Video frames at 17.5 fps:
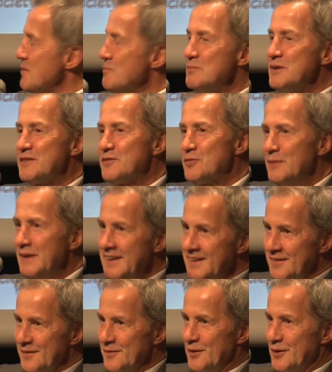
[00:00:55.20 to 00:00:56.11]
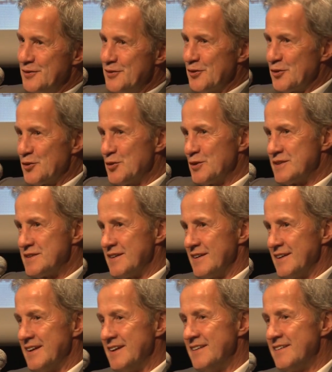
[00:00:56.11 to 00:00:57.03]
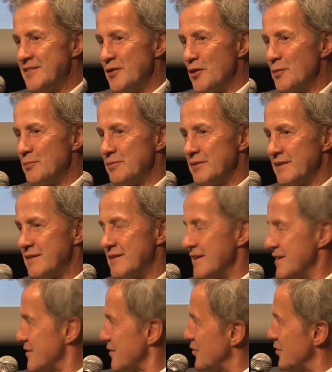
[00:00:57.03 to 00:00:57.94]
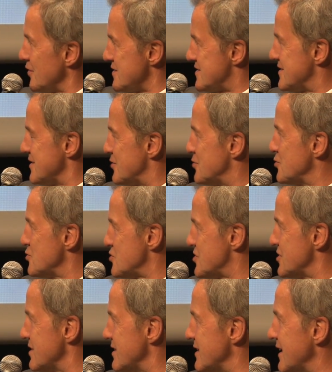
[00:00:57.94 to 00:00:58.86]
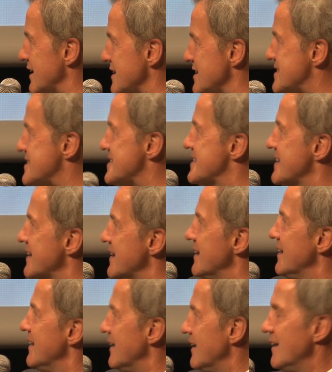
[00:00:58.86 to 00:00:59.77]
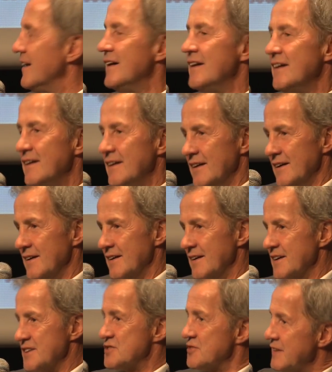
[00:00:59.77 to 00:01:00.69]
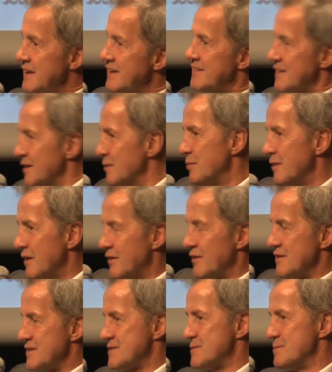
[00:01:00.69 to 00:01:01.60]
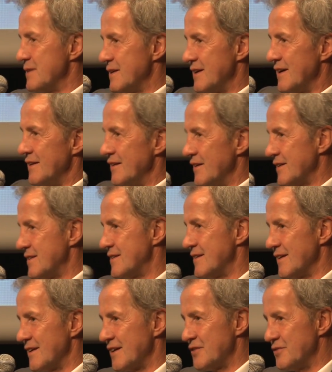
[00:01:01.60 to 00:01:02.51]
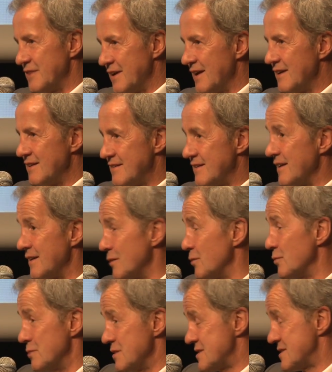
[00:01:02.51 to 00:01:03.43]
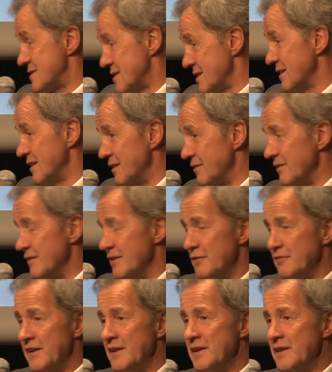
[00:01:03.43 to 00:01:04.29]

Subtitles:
in between what you could interpret as a constitution and still a treaty, because we are not creating with even the